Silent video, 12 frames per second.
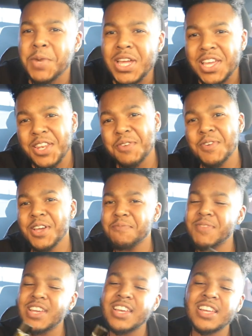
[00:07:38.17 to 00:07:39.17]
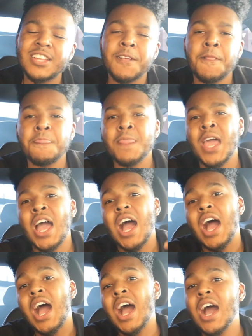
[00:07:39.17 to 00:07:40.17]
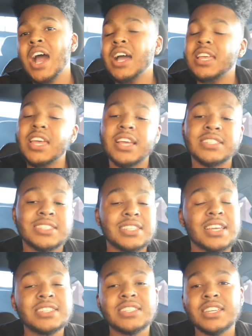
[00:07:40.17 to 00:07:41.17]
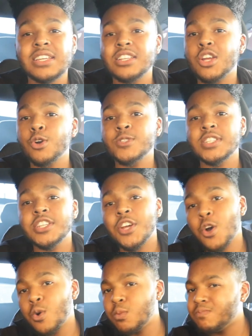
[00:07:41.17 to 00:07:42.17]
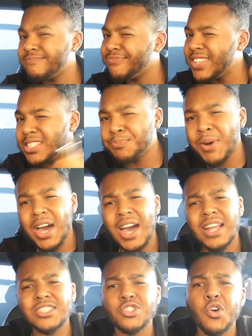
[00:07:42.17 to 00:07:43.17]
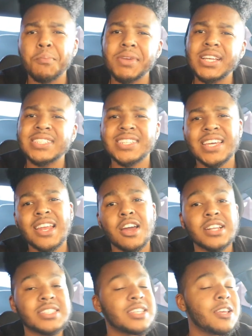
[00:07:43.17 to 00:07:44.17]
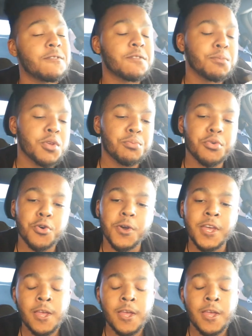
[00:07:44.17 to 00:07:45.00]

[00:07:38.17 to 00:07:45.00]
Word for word: but anyway, man, uh, yeah, Stiiizy, Dosi Do, this pod is going to be a 10 out of 10 from your boy.